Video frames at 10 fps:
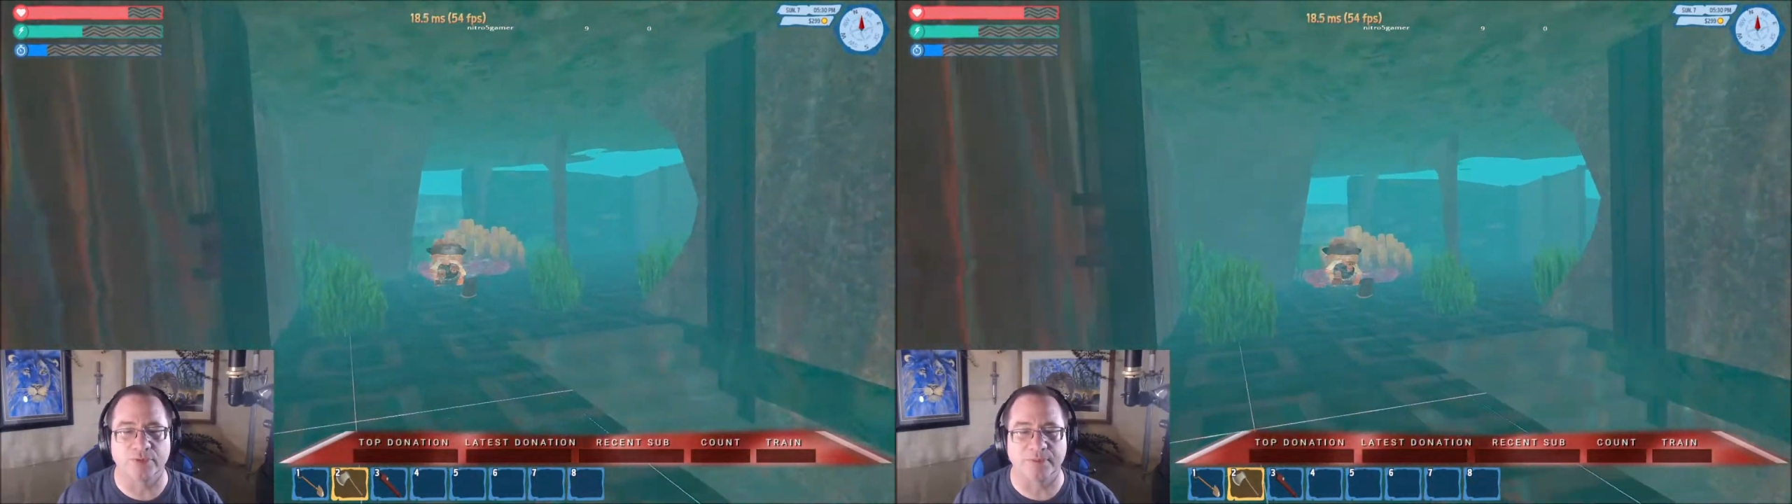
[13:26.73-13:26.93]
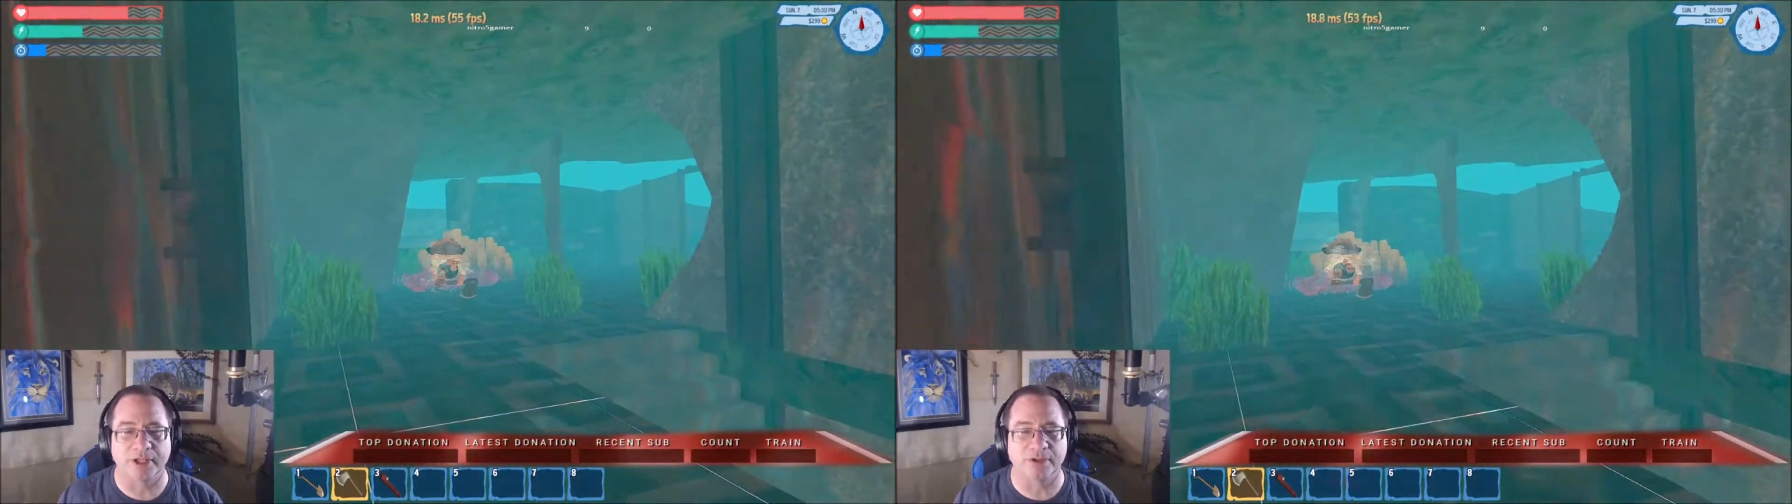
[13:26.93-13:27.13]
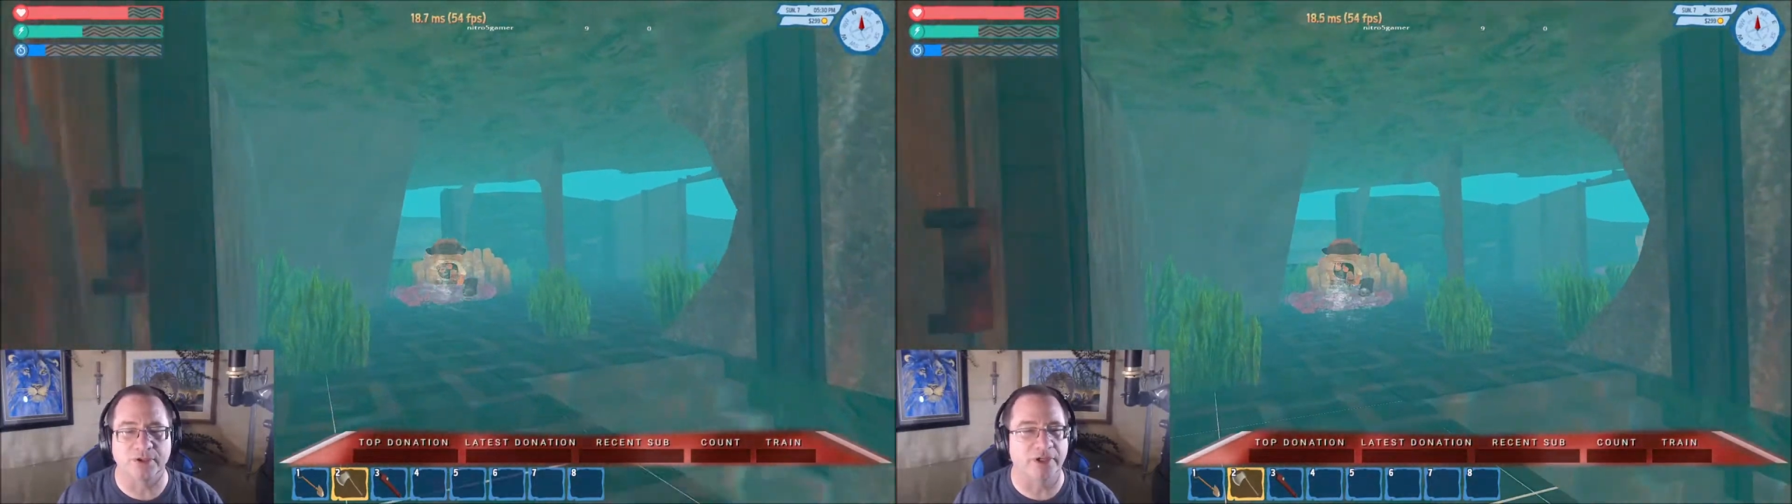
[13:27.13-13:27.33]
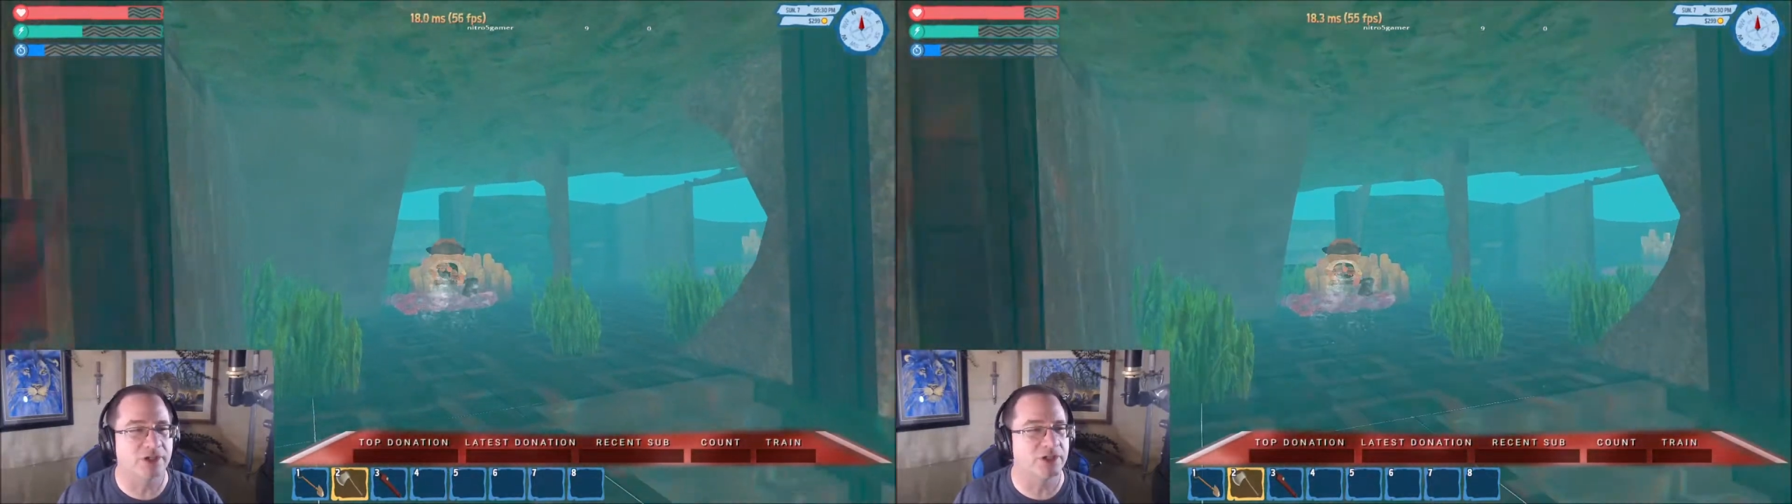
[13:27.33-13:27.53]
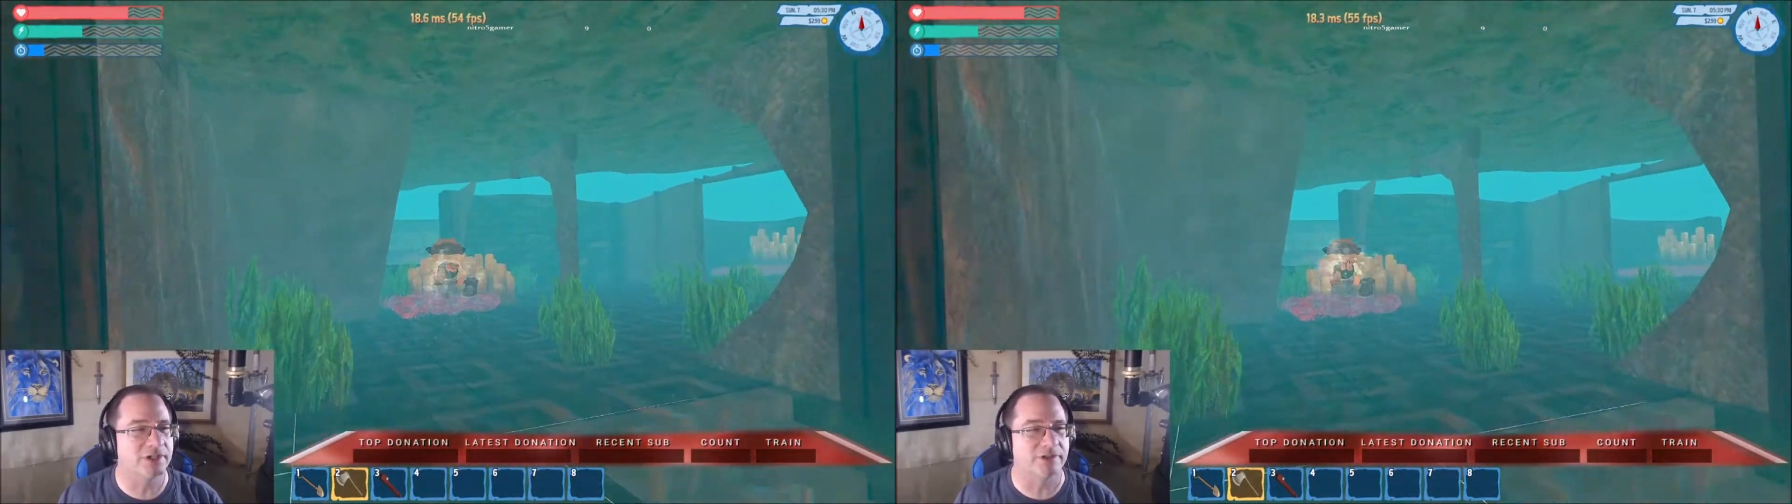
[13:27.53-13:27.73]
from the other
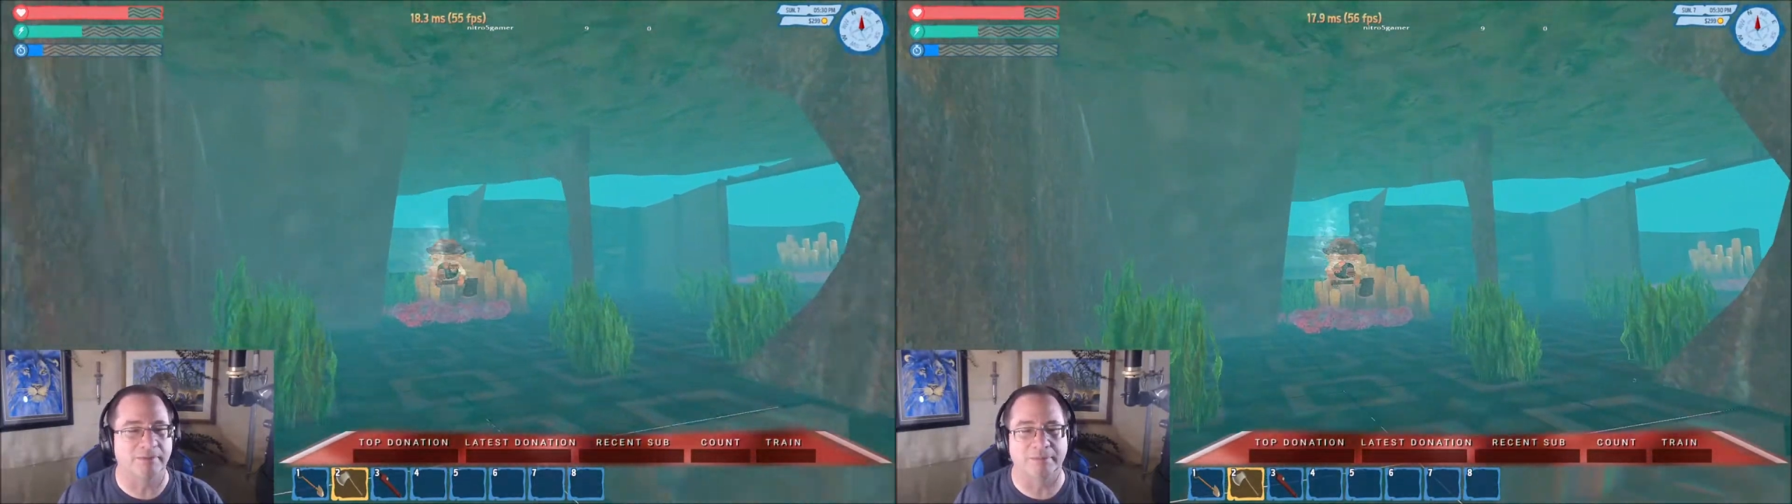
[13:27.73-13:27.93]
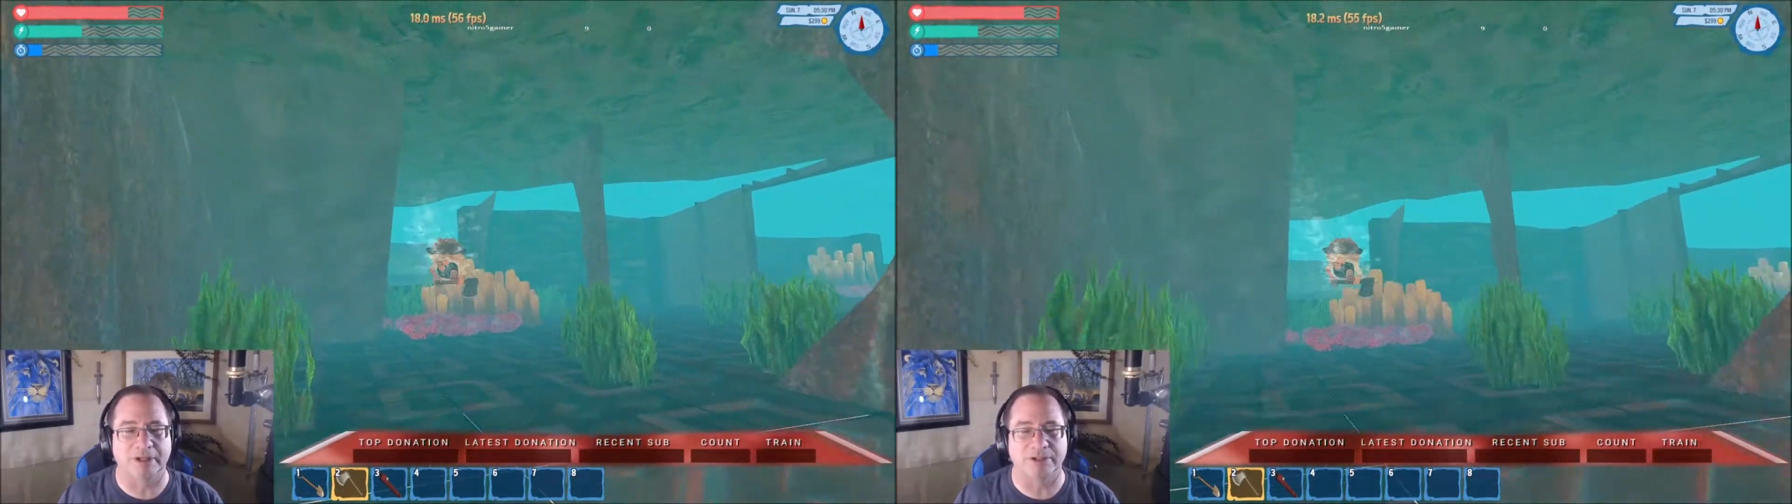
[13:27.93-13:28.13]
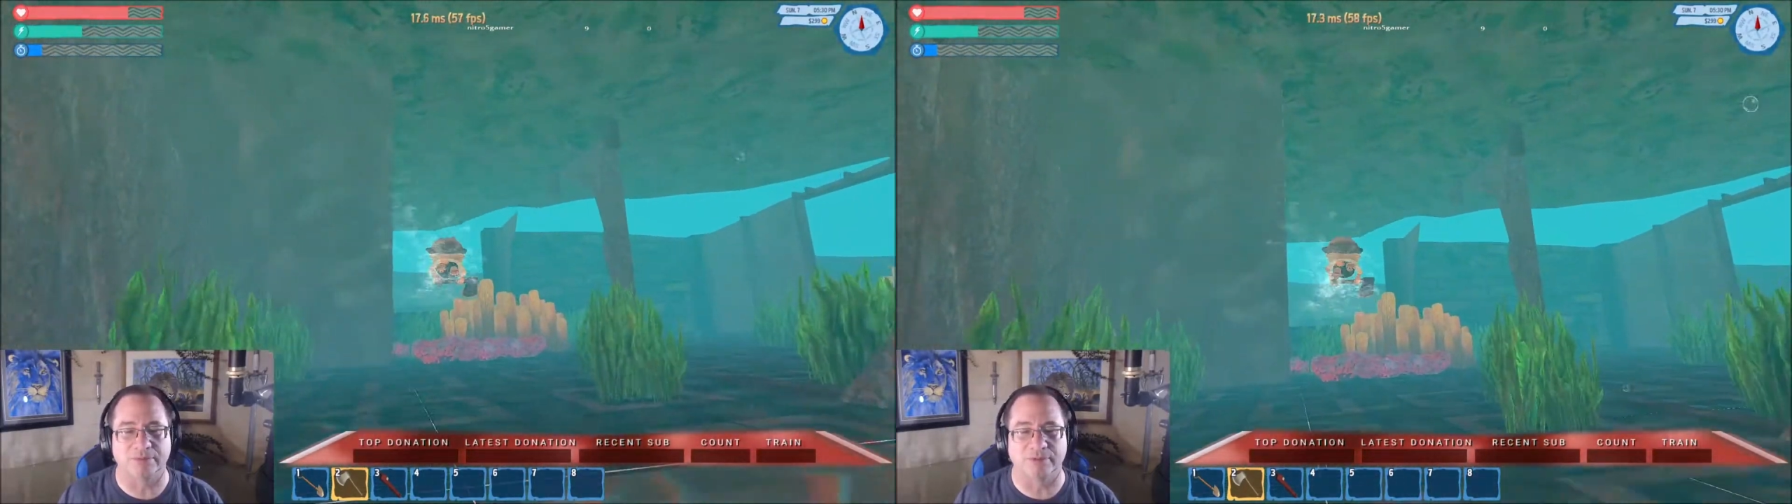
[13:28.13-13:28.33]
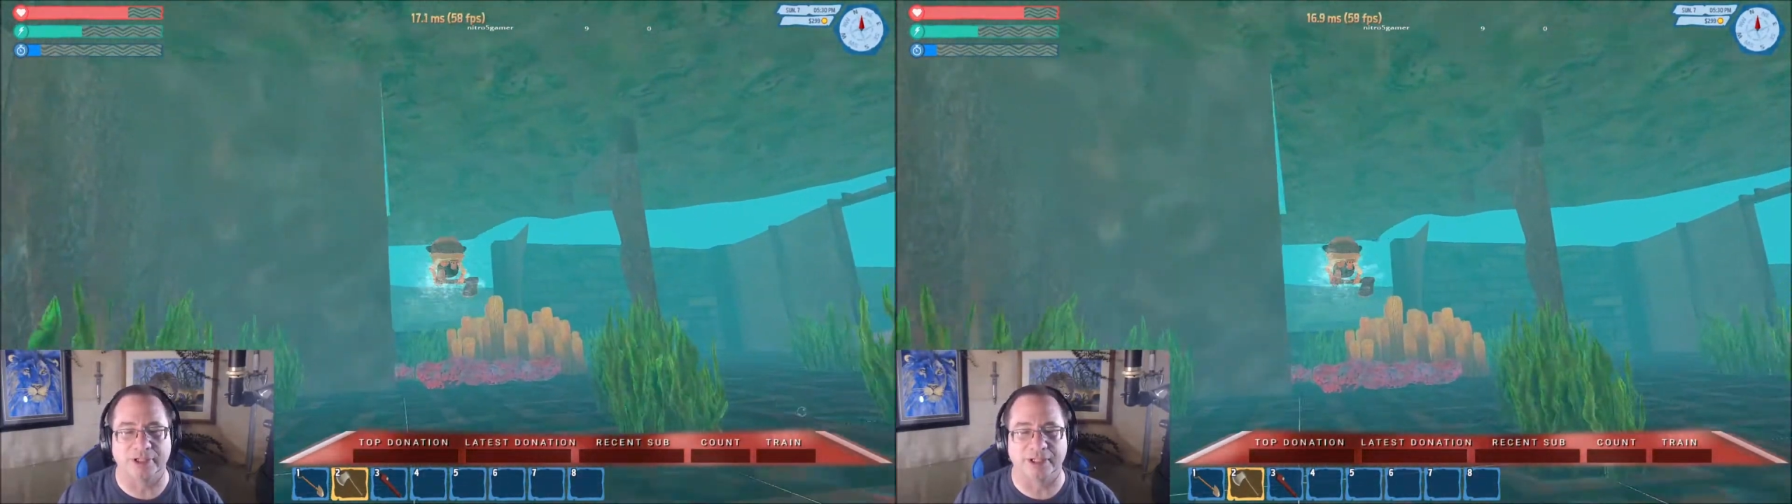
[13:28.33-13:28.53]
direction because I'm about to run